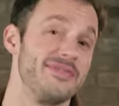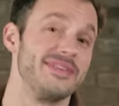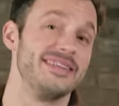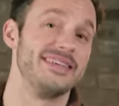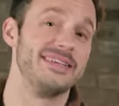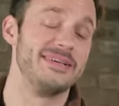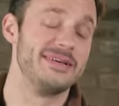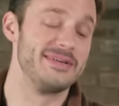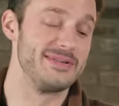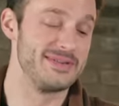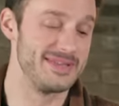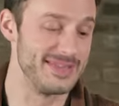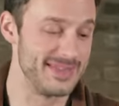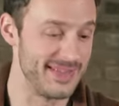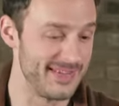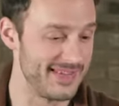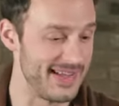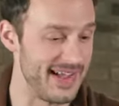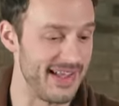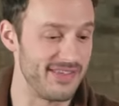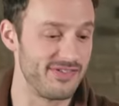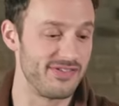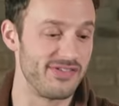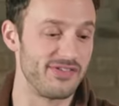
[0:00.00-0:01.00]
of
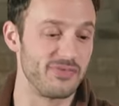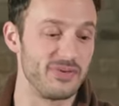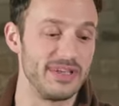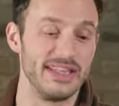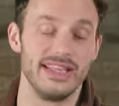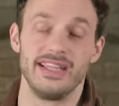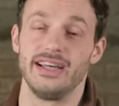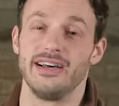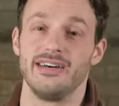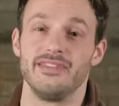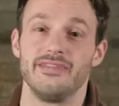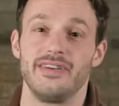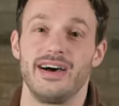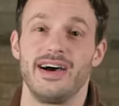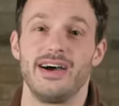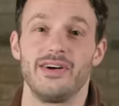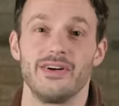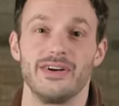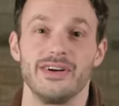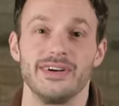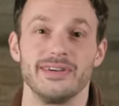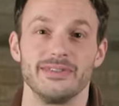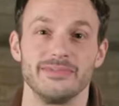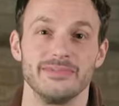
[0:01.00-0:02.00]
synthesizers, we love
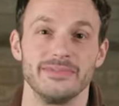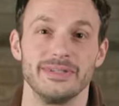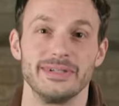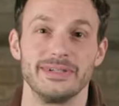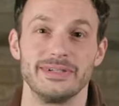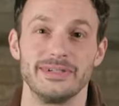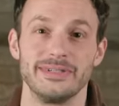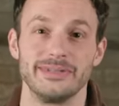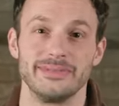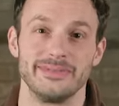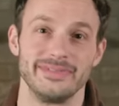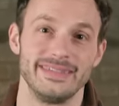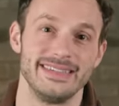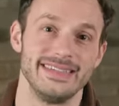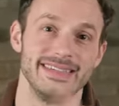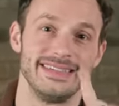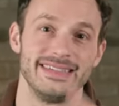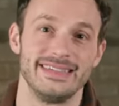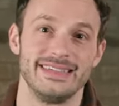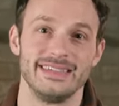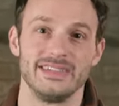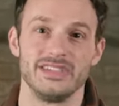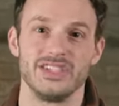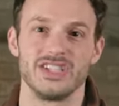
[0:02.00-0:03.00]
our little
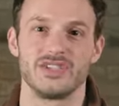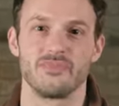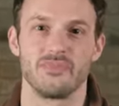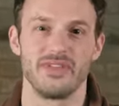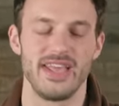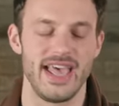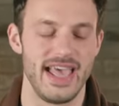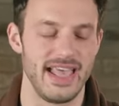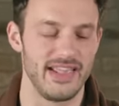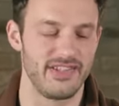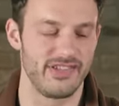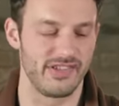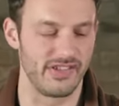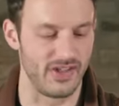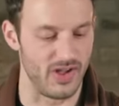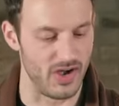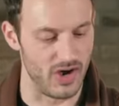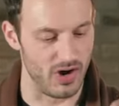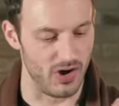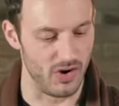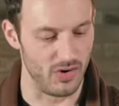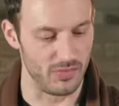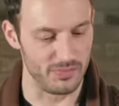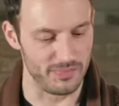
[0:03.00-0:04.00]
displays.
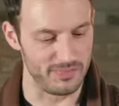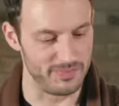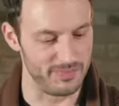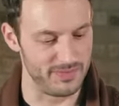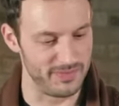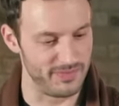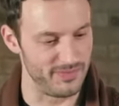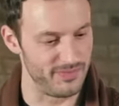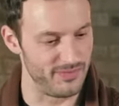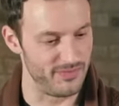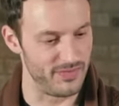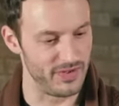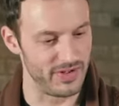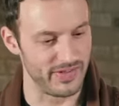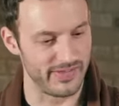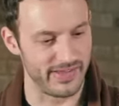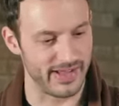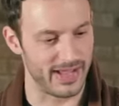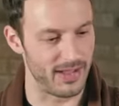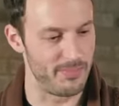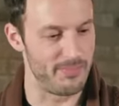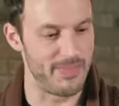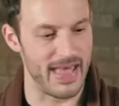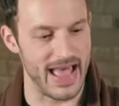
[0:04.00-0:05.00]
So feels
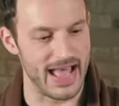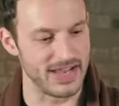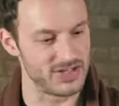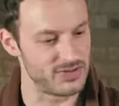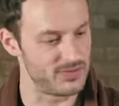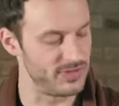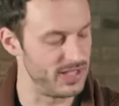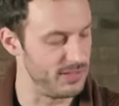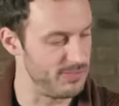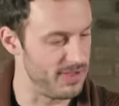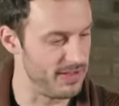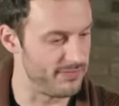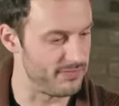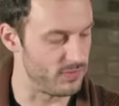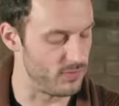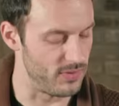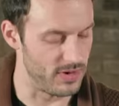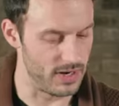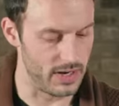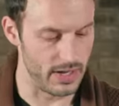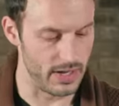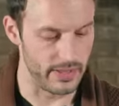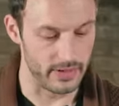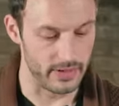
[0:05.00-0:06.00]
like a match really made for
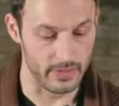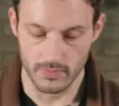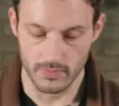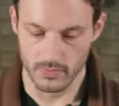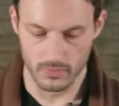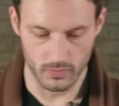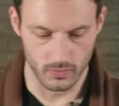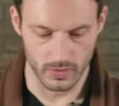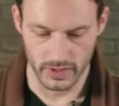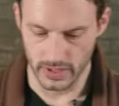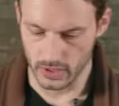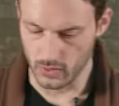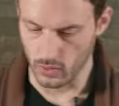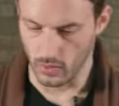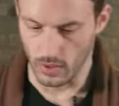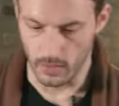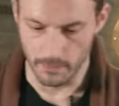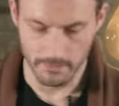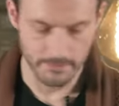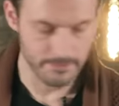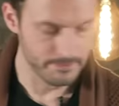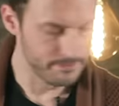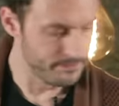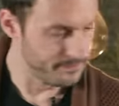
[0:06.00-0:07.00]
one another. Really
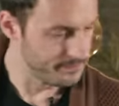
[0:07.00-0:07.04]
cool.